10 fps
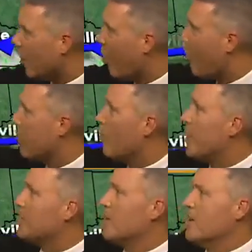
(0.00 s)
all the
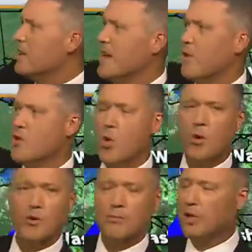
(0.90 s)
way to the now
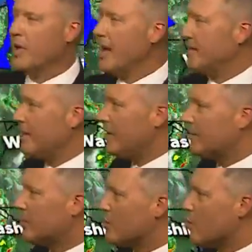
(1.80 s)
northern plains, even
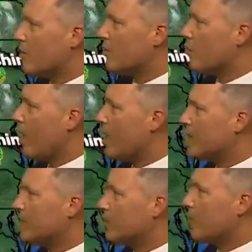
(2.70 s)
into the northern
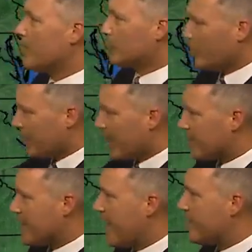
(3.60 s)
Rockies. For us, we've got
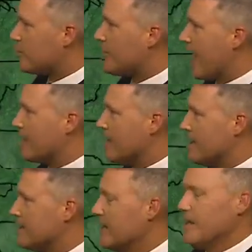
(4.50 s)
the edge of that
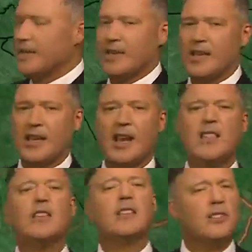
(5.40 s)
heat.
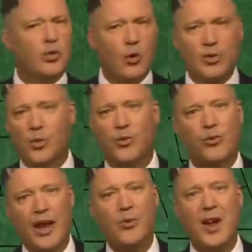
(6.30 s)
And the storms will
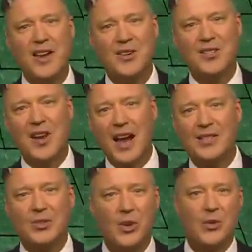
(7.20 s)
fade away here
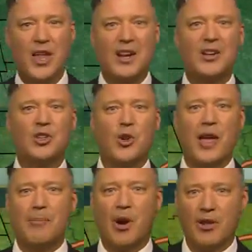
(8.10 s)
tonight, so not going to show
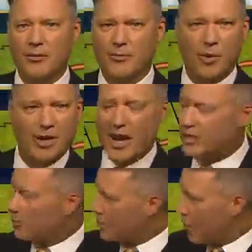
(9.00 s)
that part of the
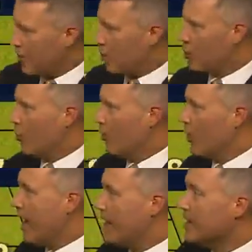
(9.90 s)
forecast. We know they'll go
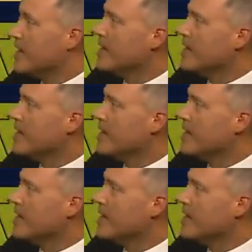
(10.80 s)
away.